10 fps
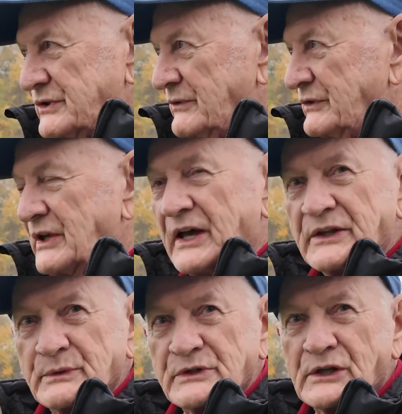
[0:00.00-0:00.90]
over there
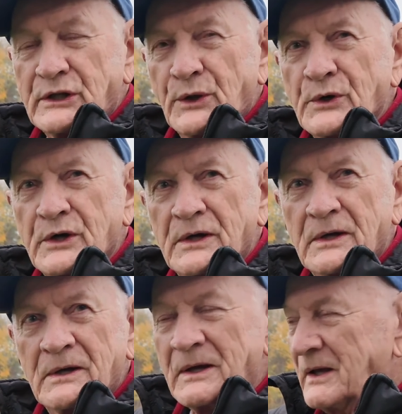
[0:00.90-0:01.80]
was a clunk,
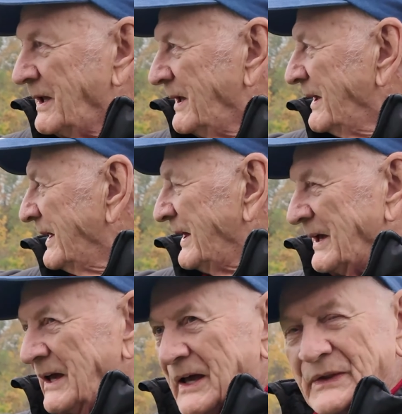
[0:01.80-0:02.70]

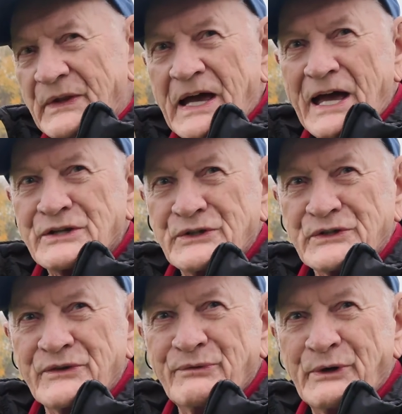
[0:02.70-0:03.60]
and the
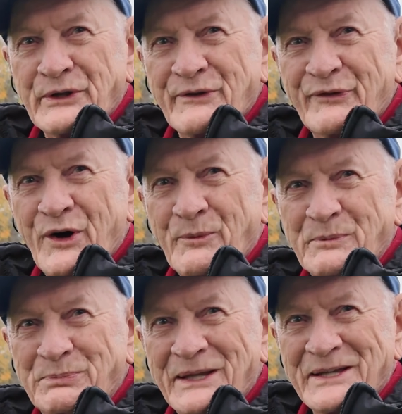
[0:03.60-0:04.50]
ashes of one of the
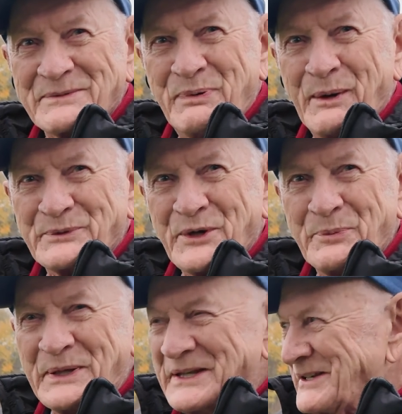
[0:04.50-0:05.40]
former players popped
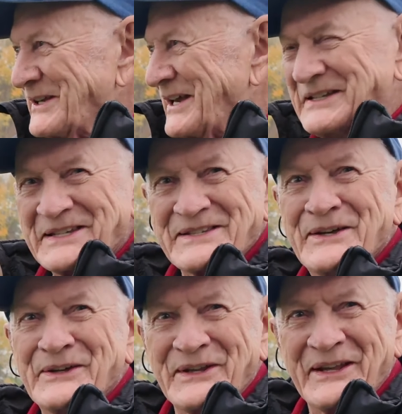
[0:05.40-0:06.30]
up in his
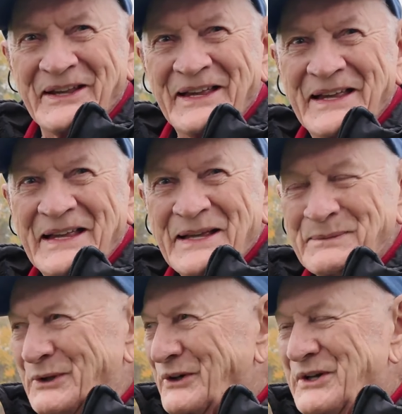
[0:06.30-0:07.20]
urn.
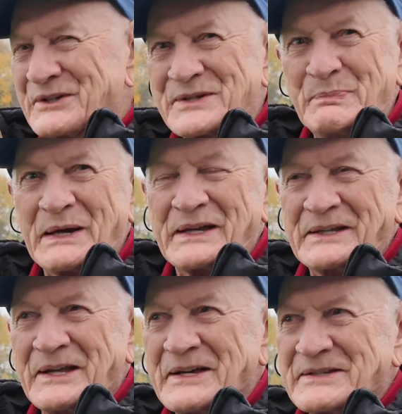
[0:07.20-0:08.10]
A bloke called
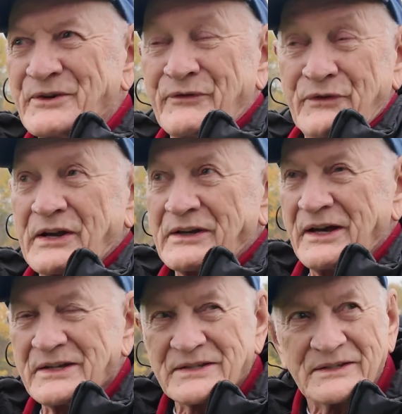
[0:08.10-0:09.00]
Spanky Dyson, or Frank
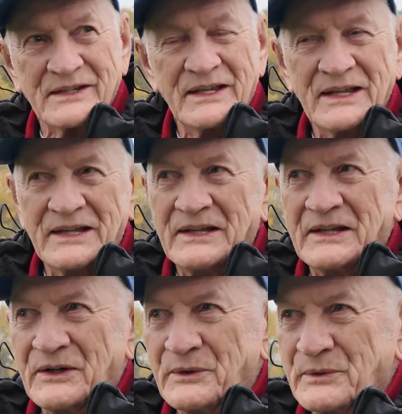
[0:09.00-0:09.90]
Dyson,
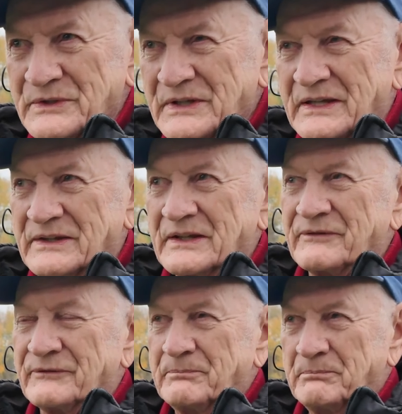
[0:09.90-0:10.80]
who was the
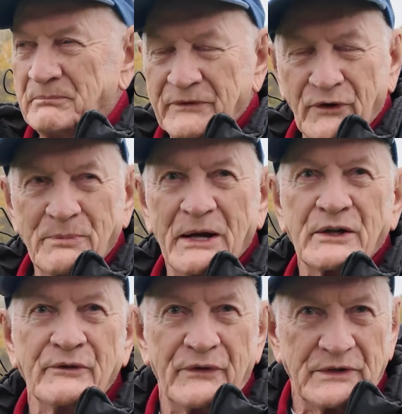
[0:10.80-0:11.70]

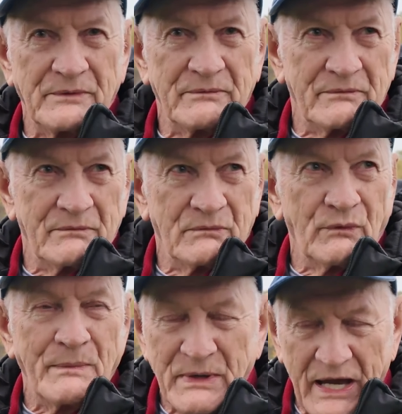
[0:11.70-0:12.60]
fullback who
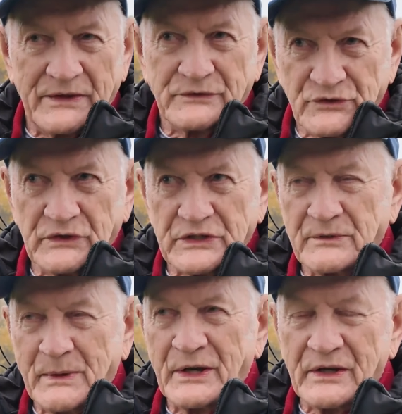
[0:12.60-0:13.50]
went behind this
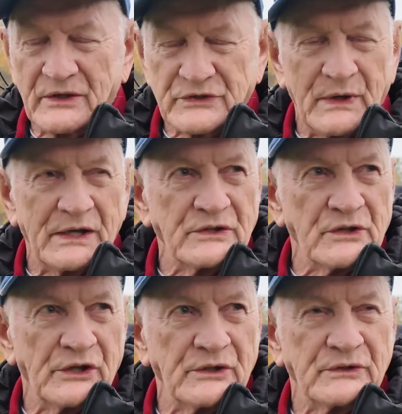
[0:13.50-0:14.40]
Australian
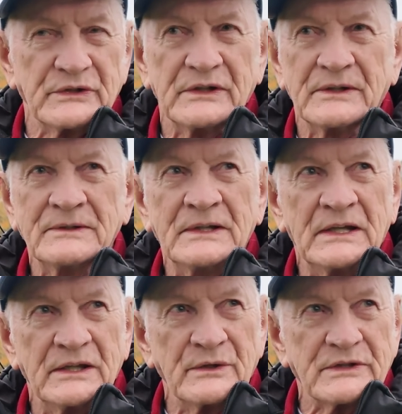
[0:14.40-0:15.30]
Johnny Hunter.
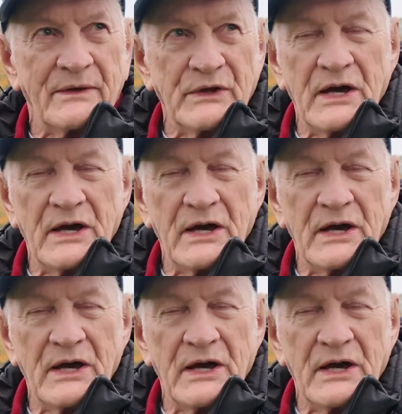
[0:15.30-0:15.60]
He used to have